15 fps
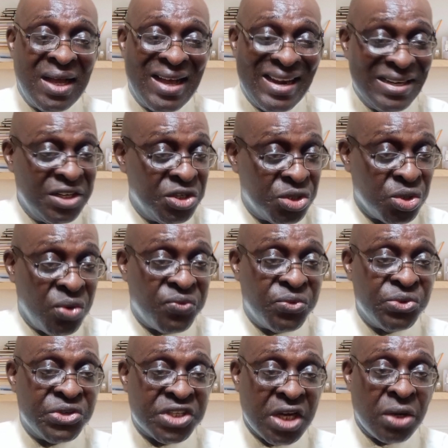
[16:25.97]
and ensure
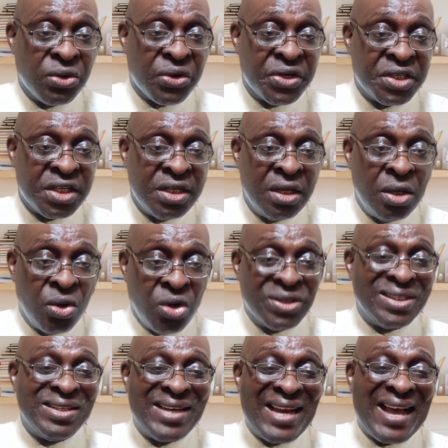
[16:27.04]
food security.
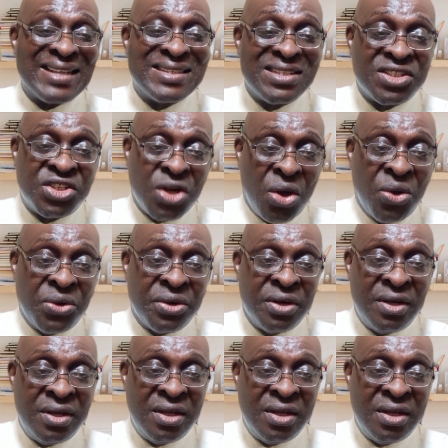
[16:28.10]
Until that is done,